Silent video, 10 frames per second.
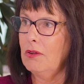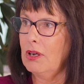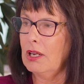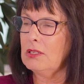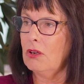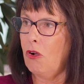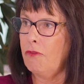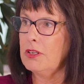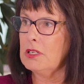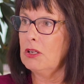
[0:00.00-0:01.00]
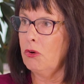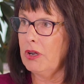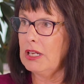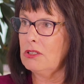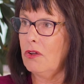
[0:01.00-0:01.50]
it's obviously
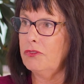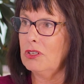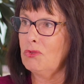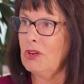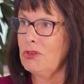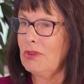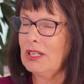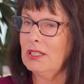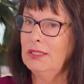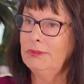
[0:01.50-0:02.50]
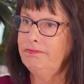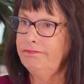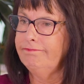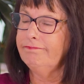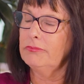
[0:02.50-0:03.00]
already softened its rhetoric.
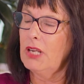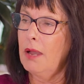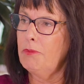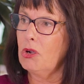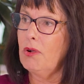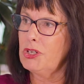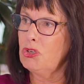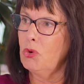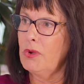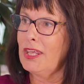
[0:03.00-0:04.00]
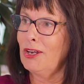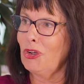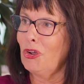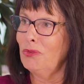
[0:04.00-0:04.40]
I'm not quite sure where that'll go.